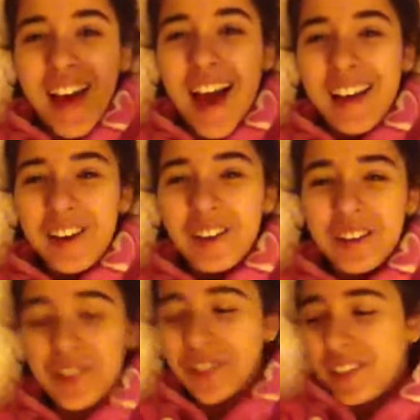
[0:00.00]
I know
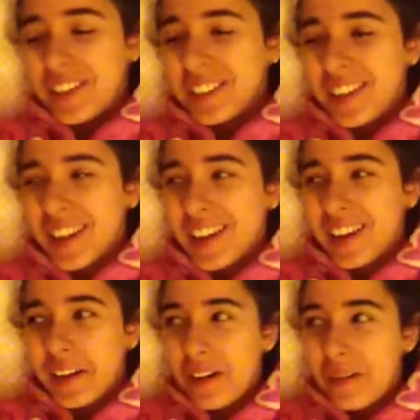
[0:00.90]
usually like
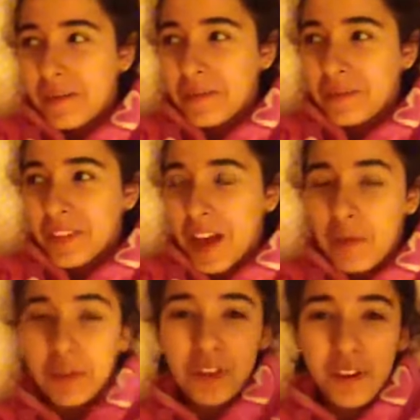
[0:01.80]
um I
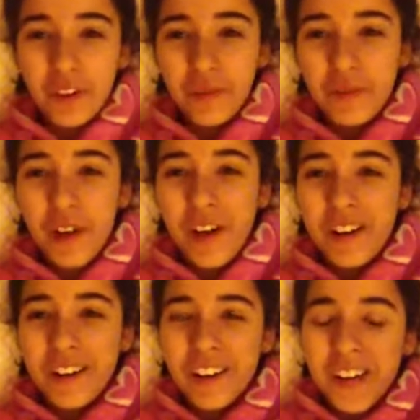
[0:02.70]
would start to
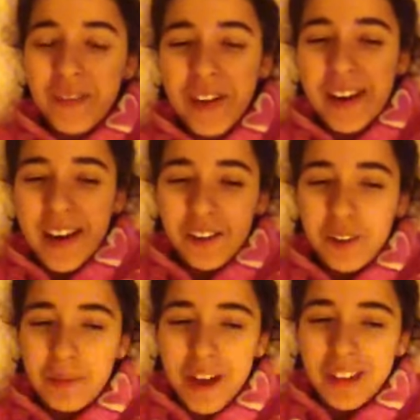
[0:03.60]
vlog right now
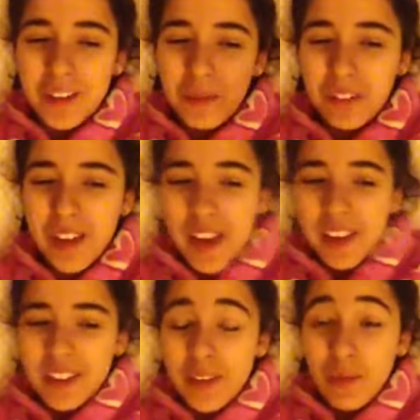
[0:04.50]
this past couple
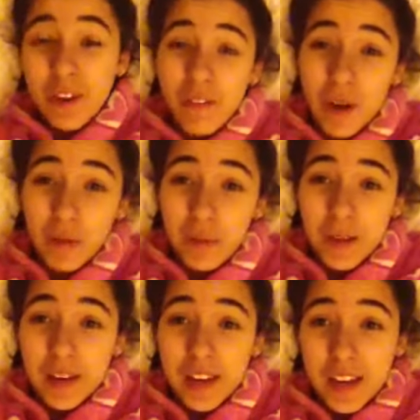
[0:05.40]
days and whenever I would
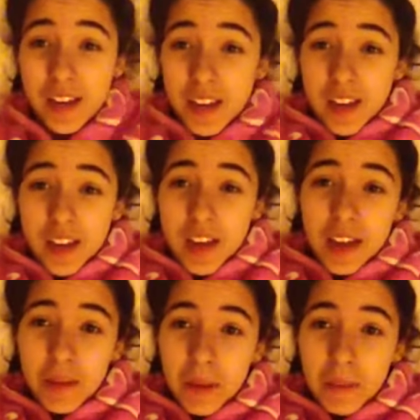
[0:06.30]
be
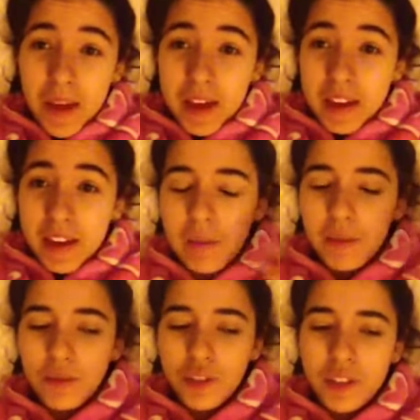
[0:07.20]
in my bed, I'm
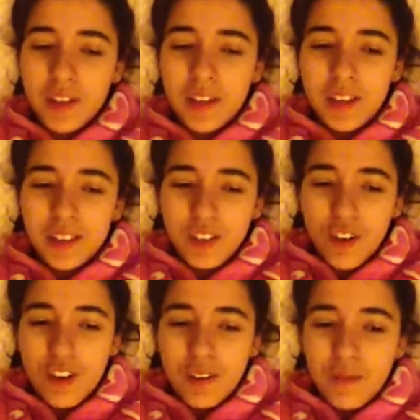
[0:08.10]
usually
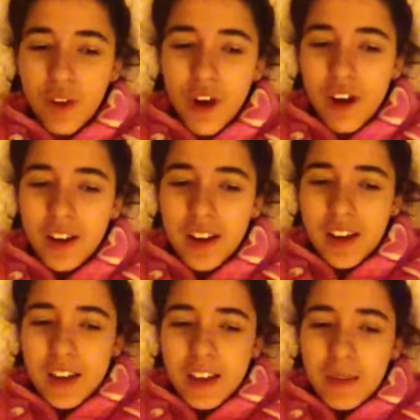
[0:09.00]
starting to vlog
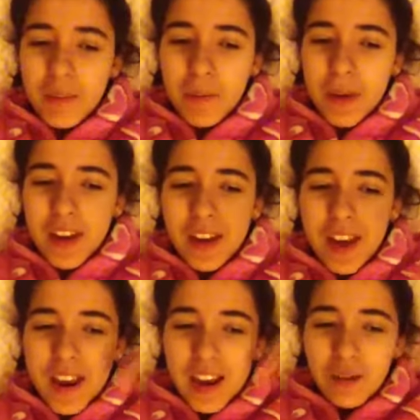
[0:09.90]
in my bed
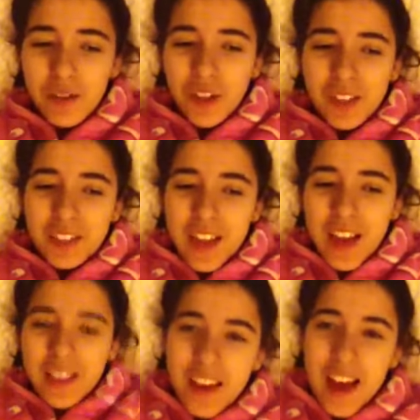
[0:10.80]
and I usually
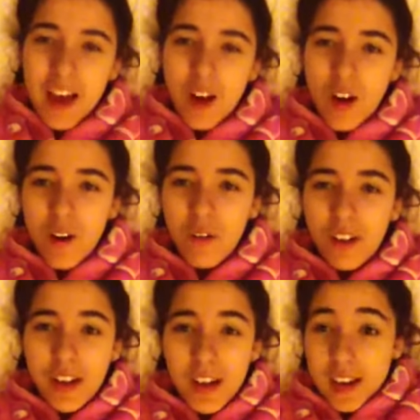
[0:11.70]
say that oh
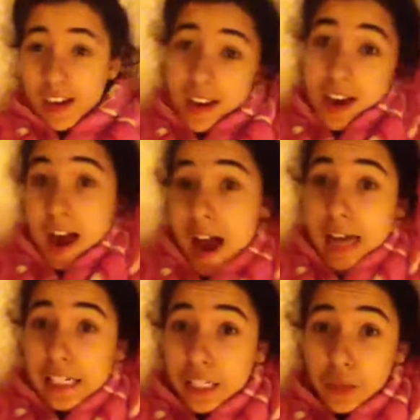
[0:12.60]

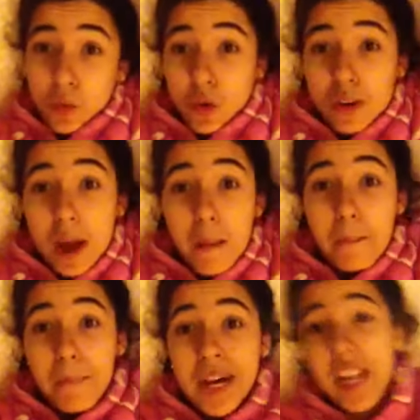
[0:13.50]
I just woke up
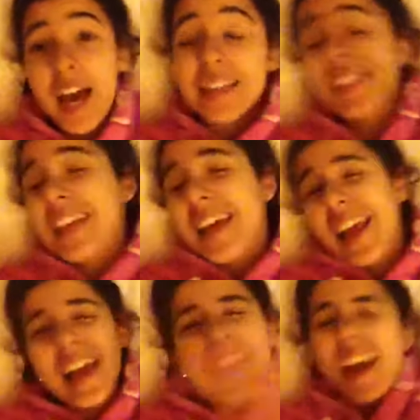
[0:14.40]
but I
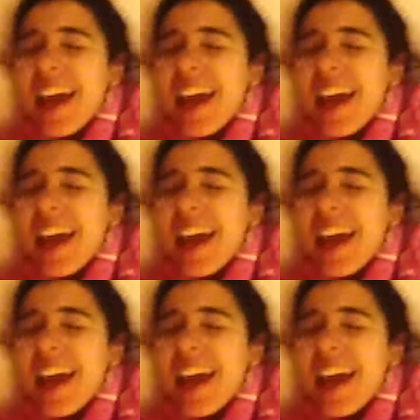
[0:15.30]
didn't.